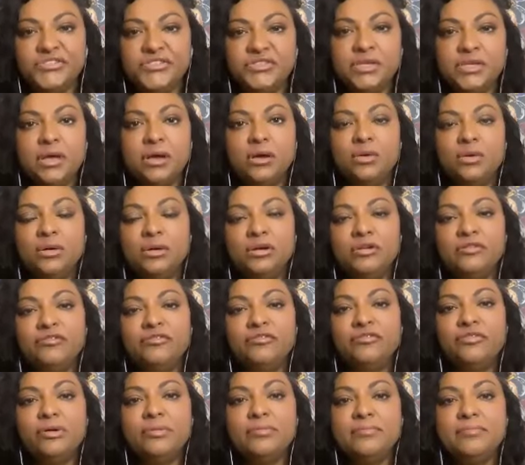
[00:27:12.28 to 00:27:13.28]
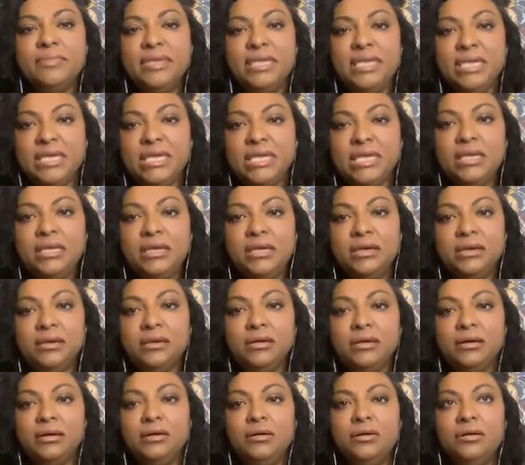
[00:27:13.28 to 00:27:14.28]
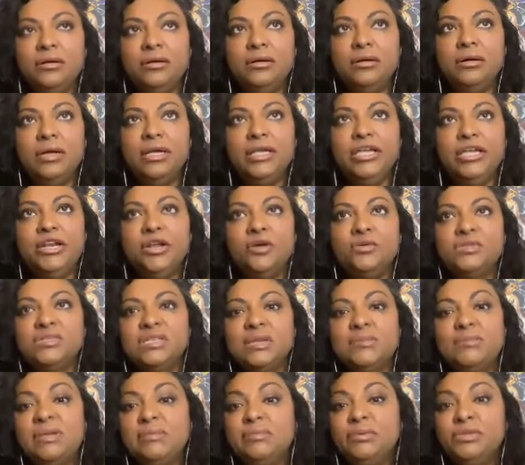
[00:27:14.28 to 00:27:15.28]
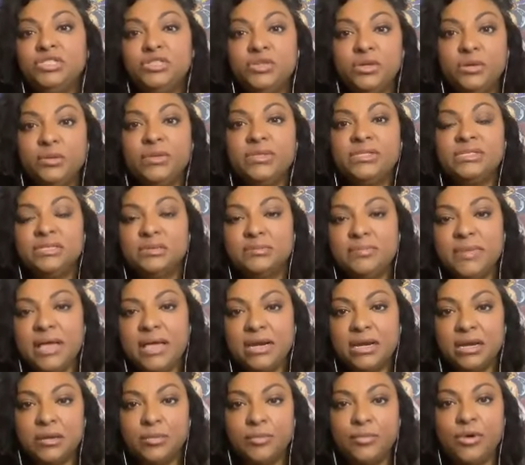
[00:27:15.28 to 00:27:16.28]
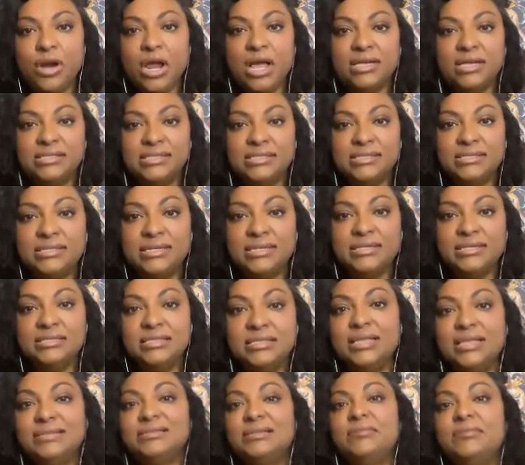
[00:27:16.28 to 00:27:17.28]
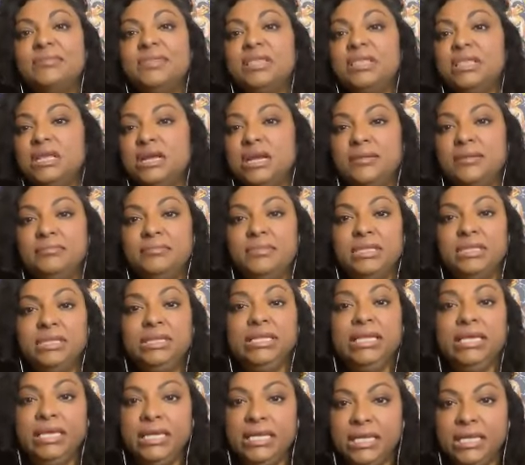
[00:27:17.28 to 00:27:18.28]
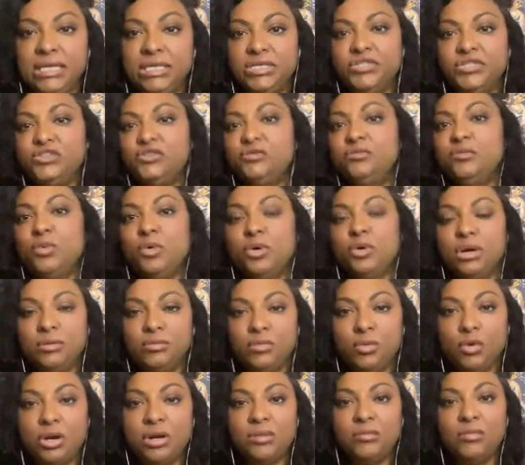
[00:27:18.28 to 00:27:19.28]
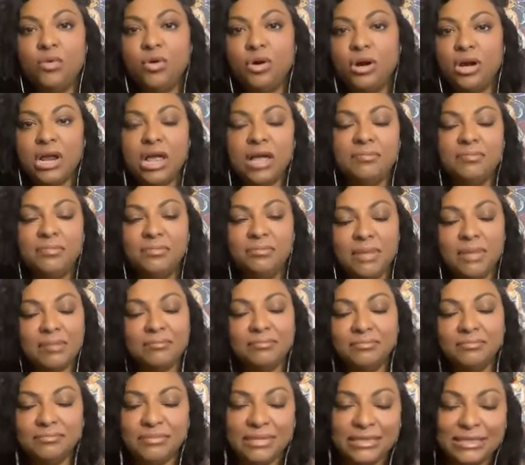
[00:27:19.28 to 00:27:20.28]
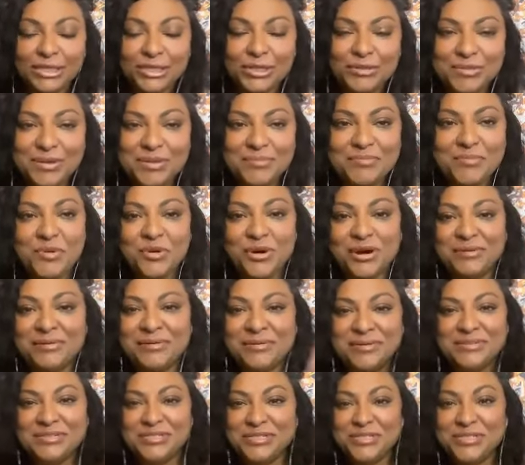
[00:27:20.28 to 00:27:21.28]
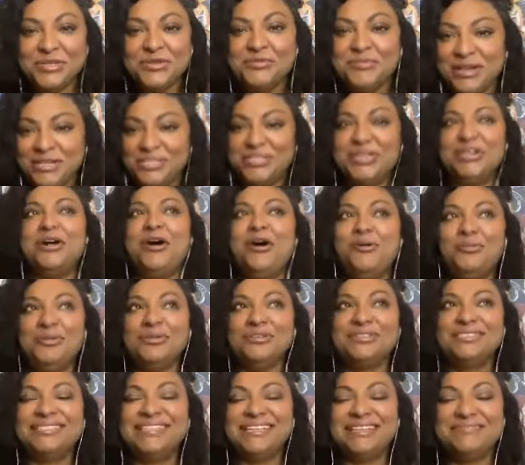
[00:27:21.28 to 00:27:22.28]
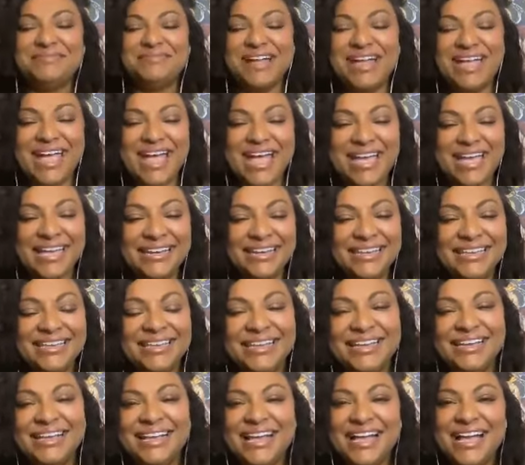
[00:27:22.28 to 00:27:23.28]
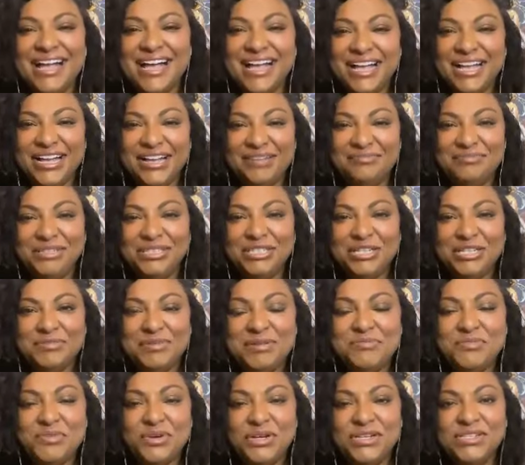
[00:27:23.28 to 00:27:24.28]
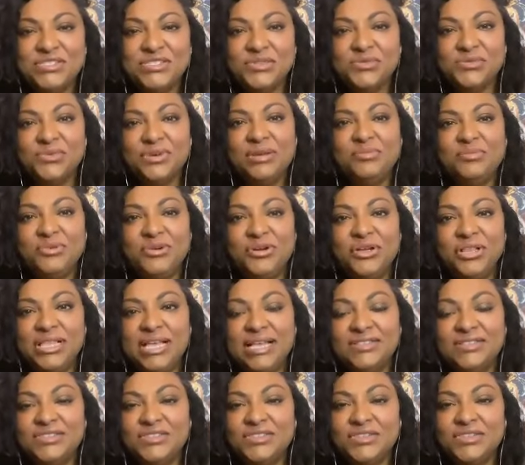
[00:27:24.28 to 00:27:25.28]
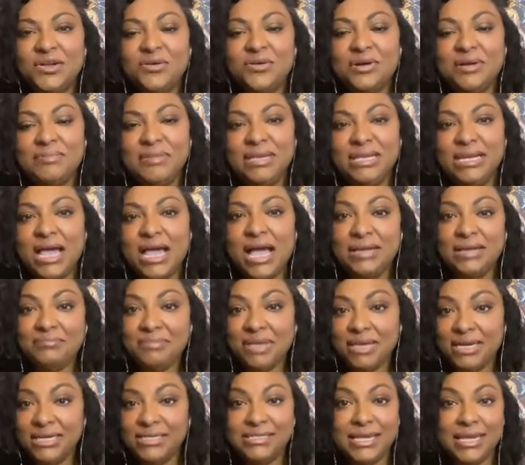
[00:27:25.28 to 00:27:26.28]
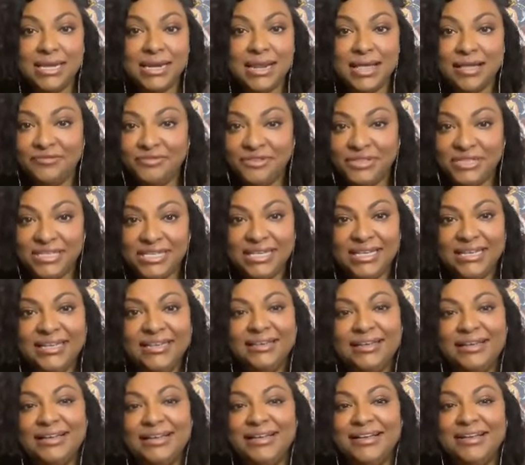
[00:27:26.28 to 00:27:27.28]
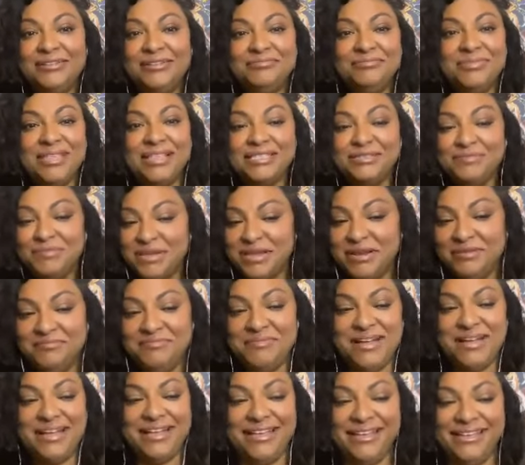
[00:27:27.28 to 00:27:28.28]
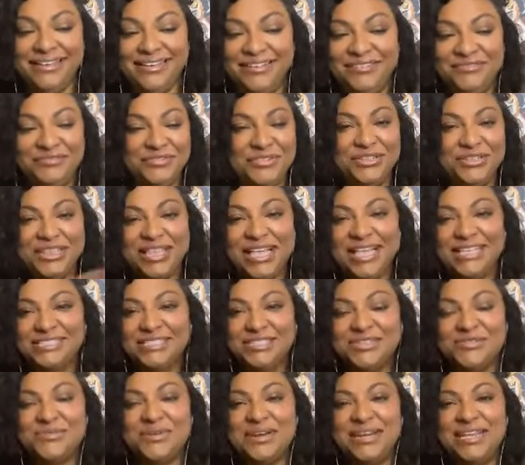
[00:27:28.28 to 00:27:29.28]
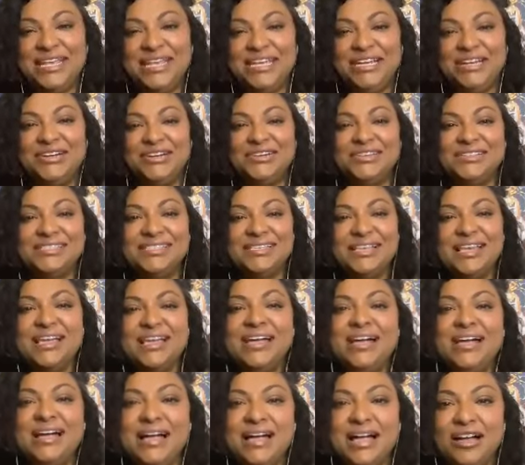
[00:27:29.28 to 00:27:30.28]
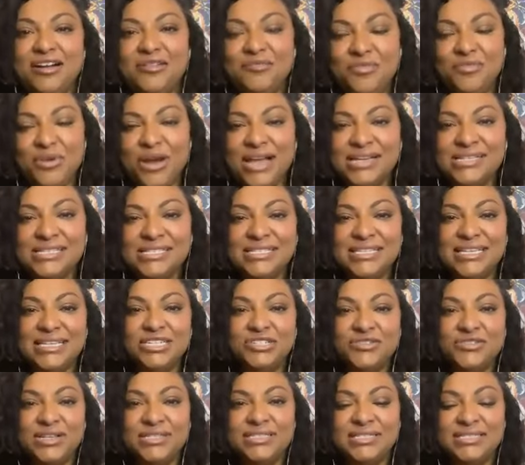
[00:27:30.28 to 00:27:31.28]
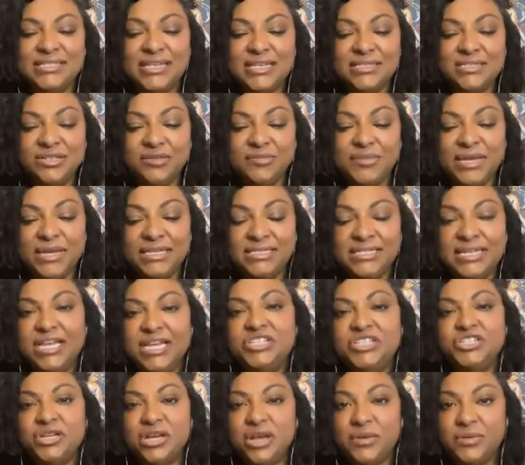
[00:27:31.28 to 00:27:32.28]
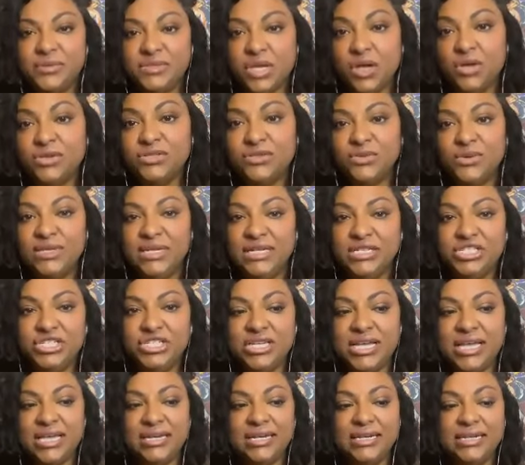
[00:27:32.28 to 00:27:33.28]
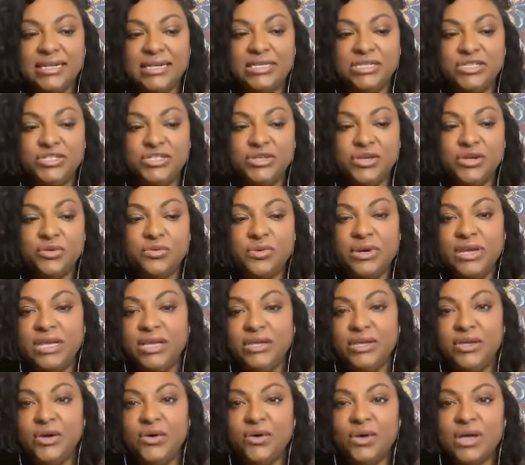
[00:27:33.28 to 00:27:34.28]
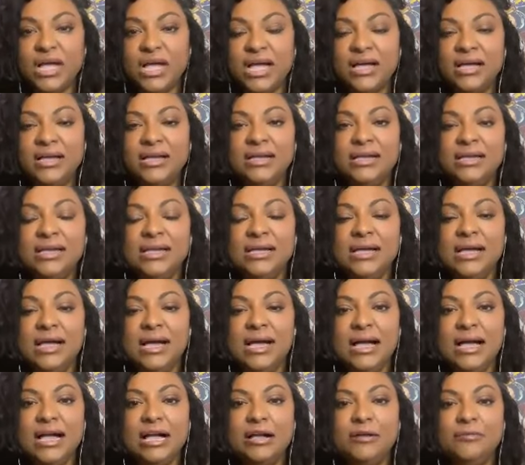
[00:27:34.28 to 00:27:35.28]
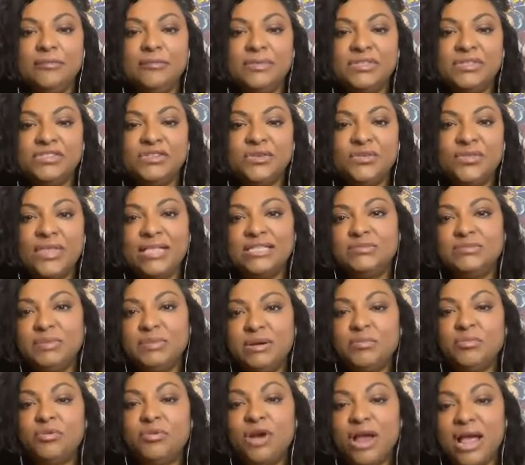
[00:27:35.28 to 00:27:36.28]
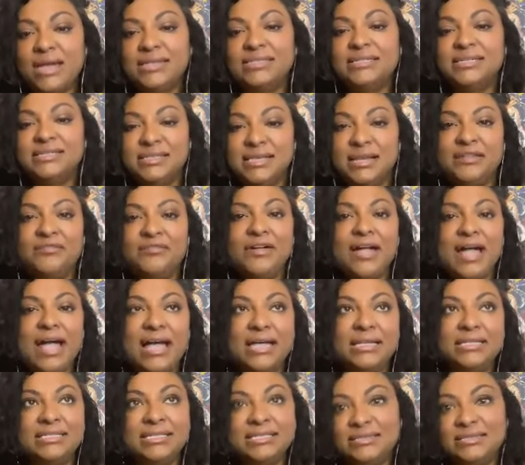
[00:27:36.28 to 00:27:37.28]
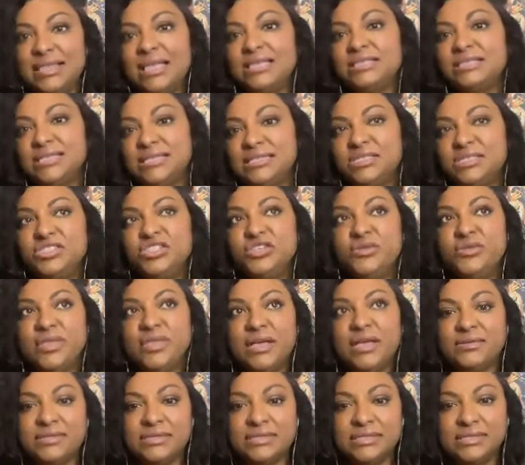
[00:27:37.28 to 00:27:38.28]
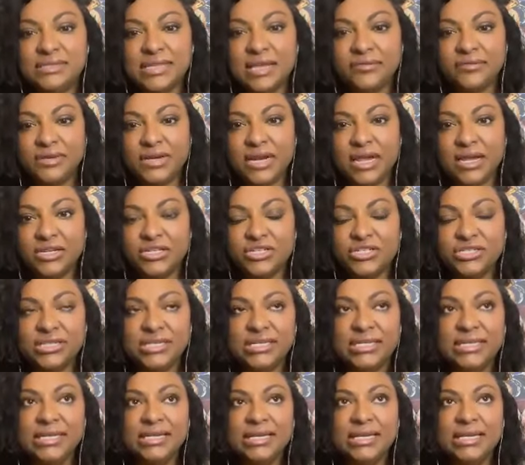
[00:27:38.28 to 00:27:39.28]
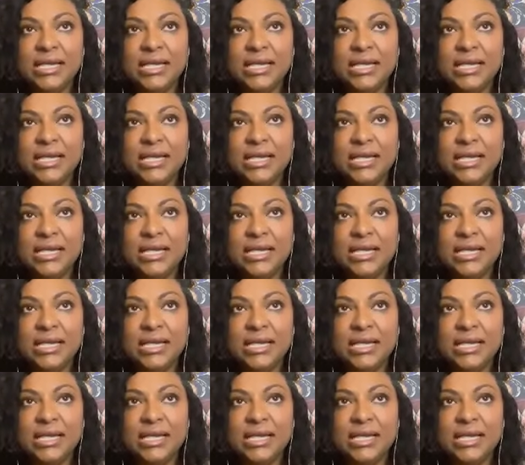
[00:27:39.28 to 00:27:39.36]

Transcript: So for me, you know, some people do it with somatic practices, and that's something that I'm leaning into more and more and more. I'm I'm a little bit more too much almost in my head, um, a little bit more cerebral, and so I mean, I meditate heavily. Um, that's been my for last twenty years. Uh, practicing transcendental meditation. I was also initiated into Kriya Yoga, um, so that's been a practice that I've had since that since 2007, actually.